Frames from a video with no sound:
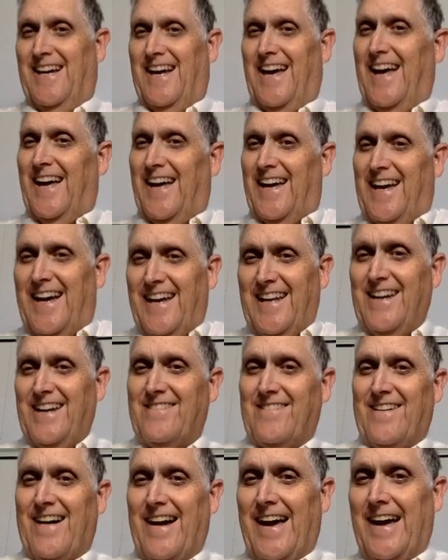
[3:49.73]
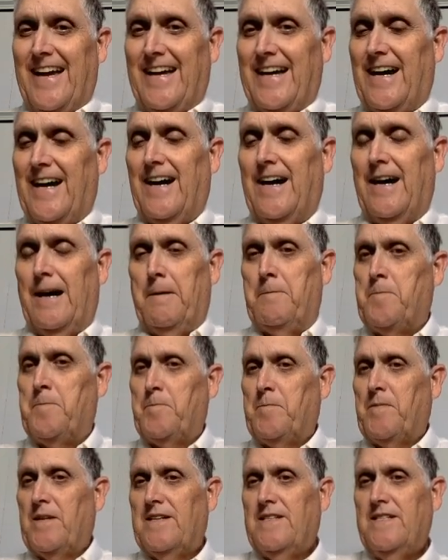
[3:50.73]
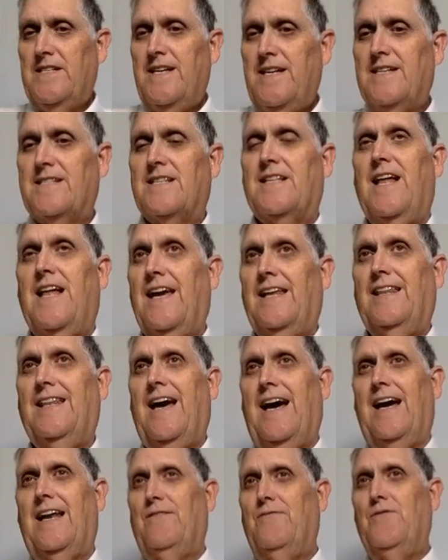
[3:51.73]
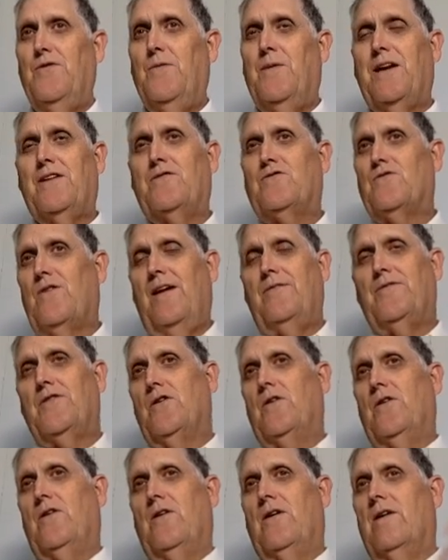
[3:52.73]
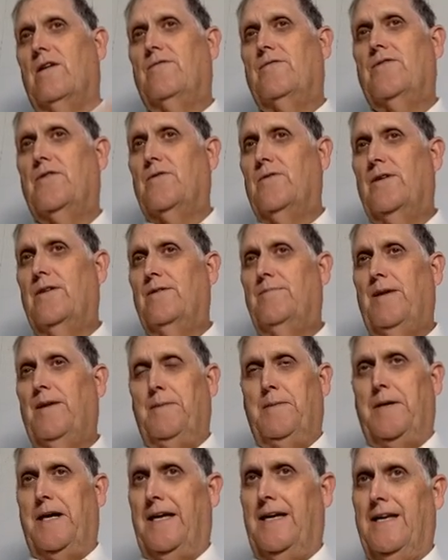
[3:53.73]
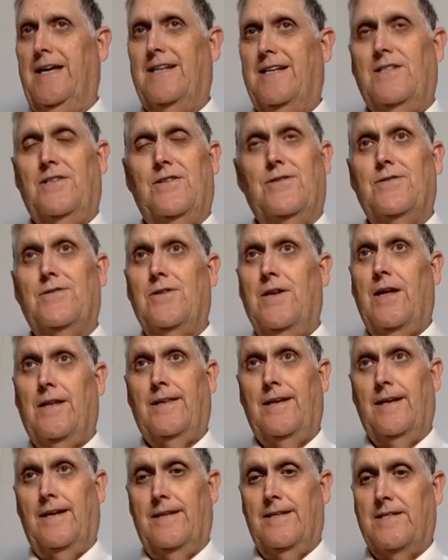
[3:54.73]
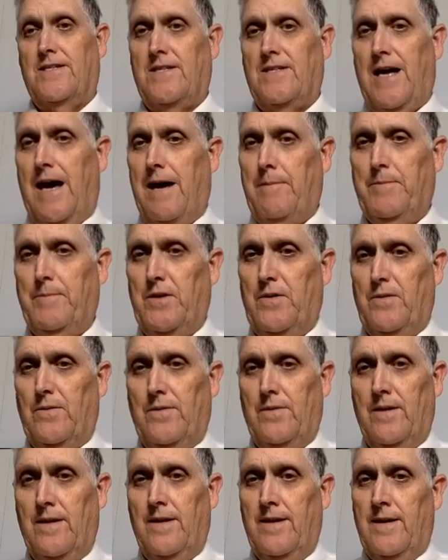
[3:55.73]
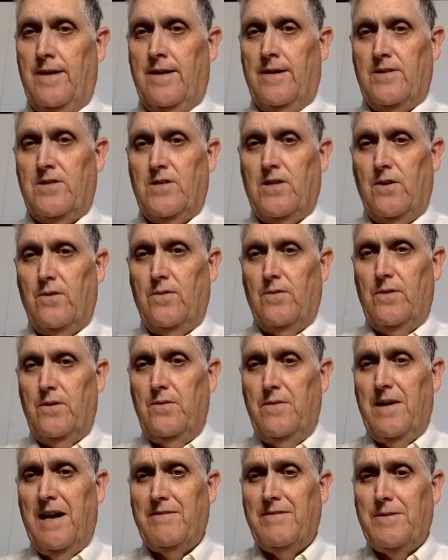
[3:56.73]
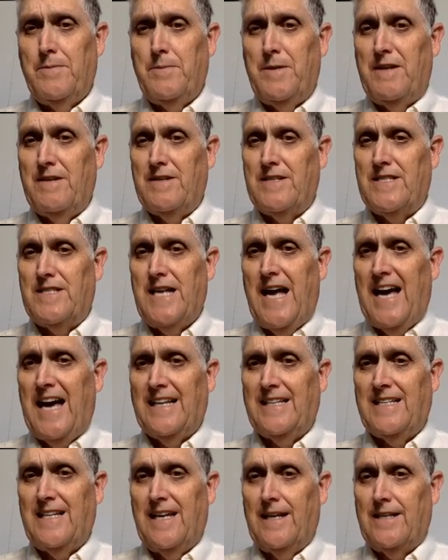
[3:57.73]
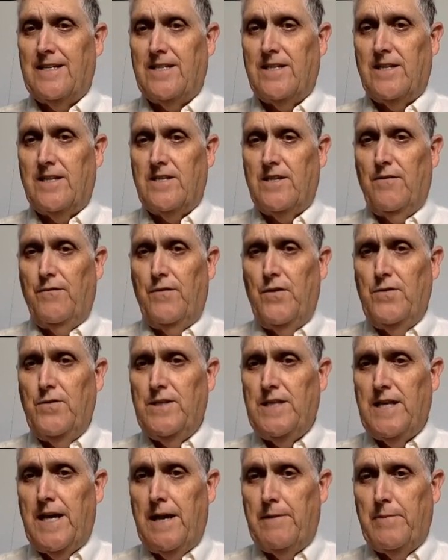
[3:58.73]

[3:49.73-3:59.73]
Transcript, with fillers: Uh, anyway, um, C is like that. If you want to drive your car off the road, be my guest, there's nothing going to stop you. So you have to be exacting because if you say